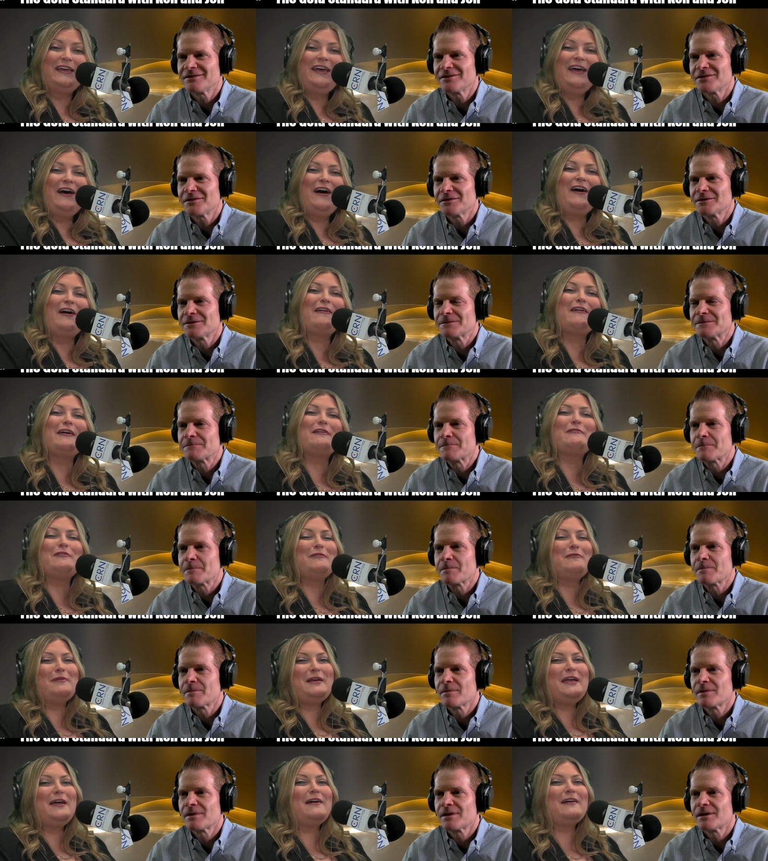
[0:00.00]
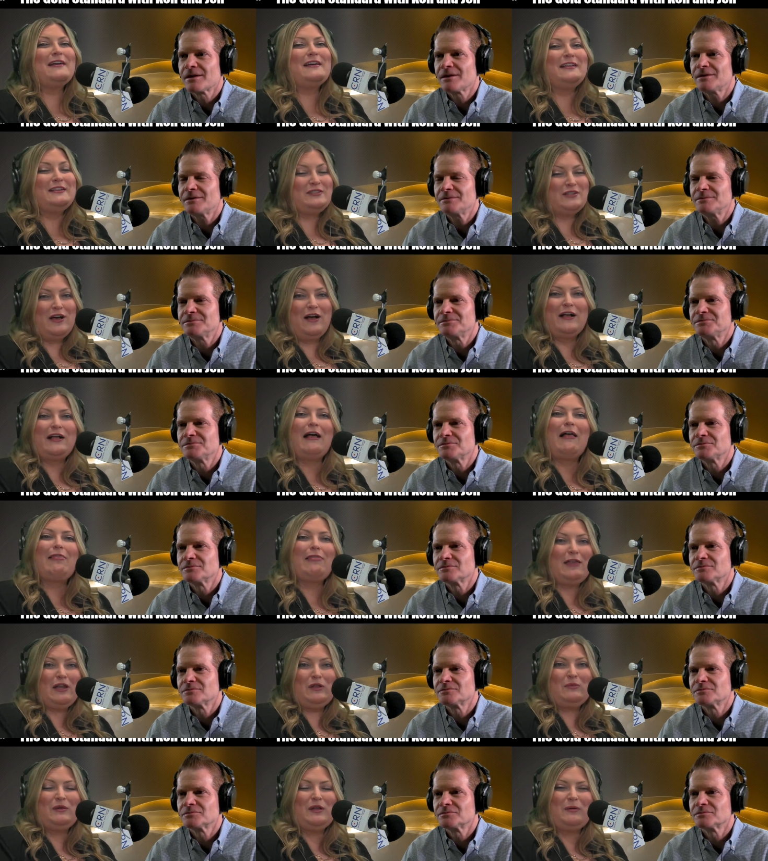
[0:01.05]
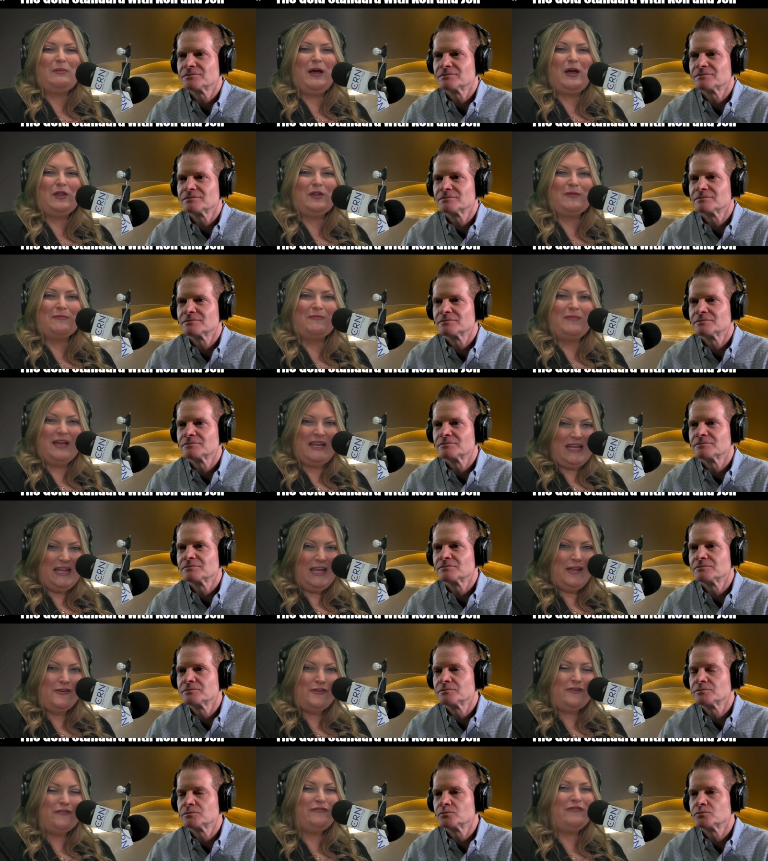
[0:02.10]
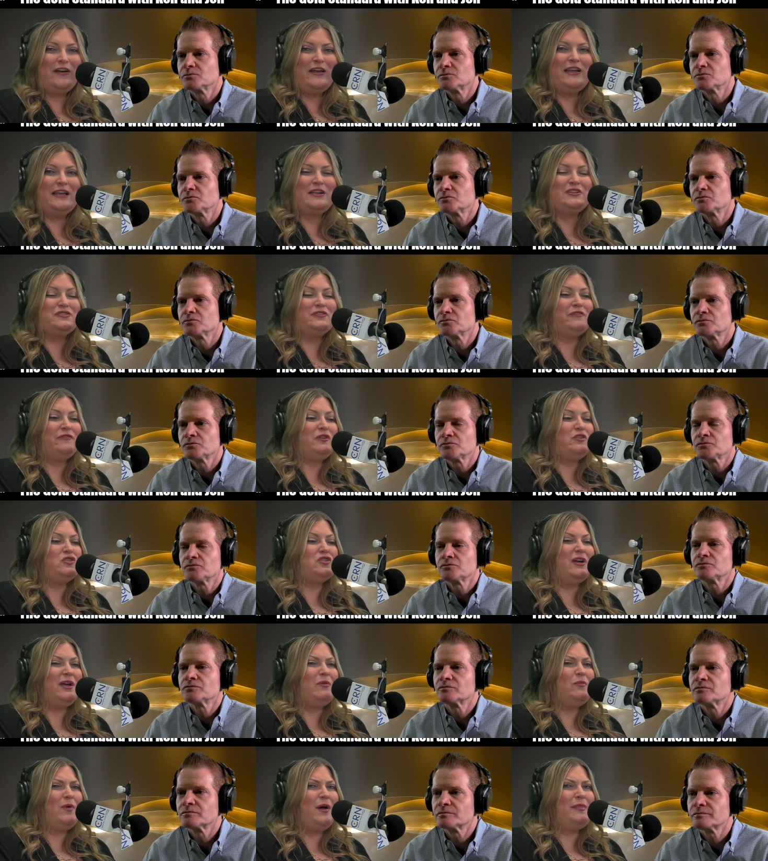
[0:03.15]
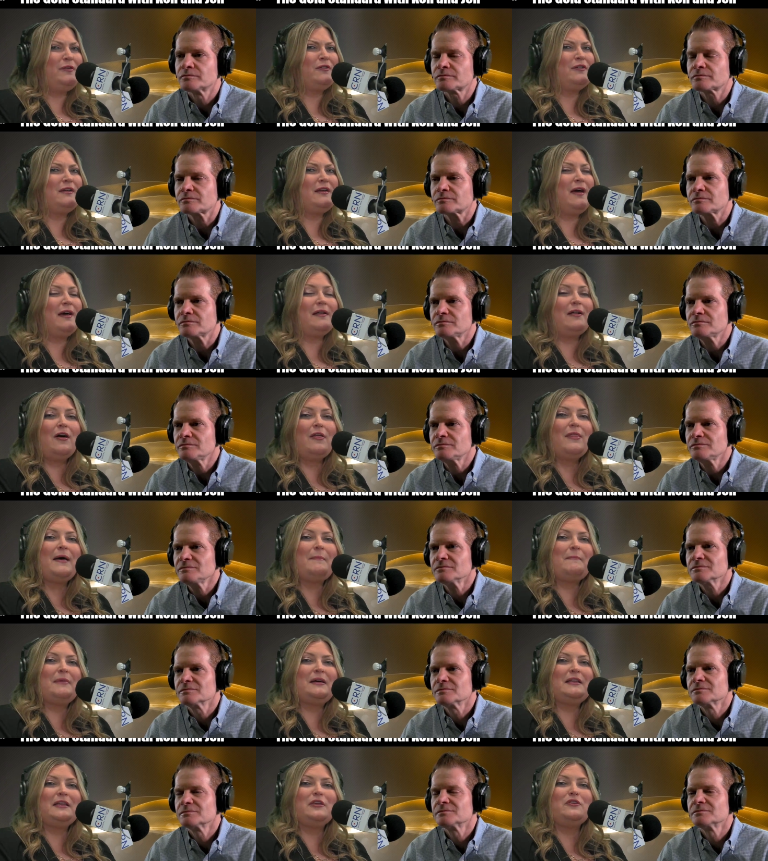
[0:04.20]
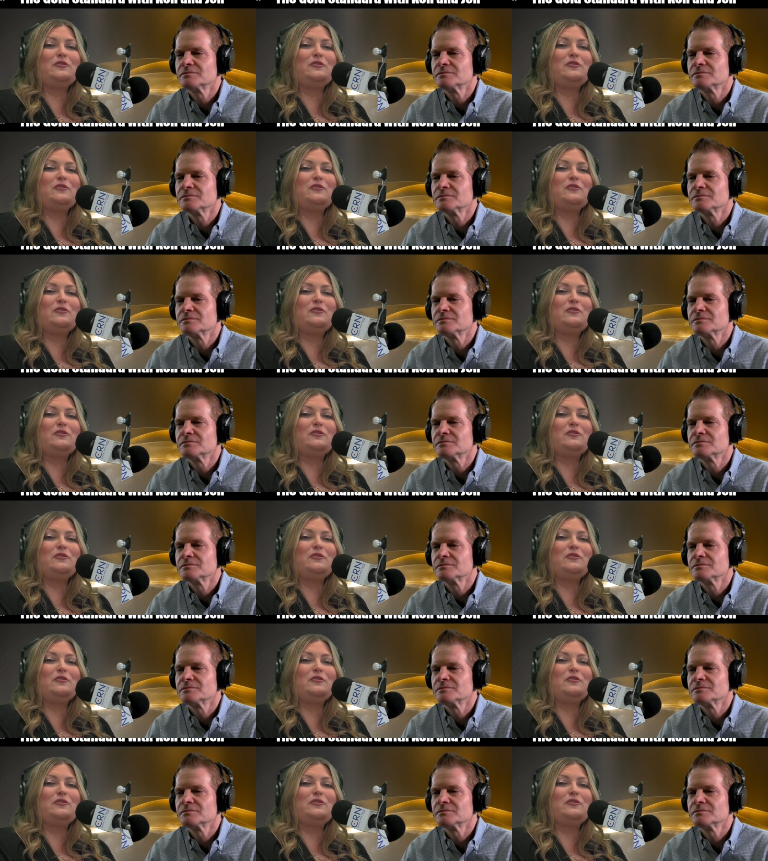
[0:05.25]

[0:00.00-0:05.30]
Speaker 1: All right. Well, we are going to talk a little bit about your money, your financial future, and whether or not all that money you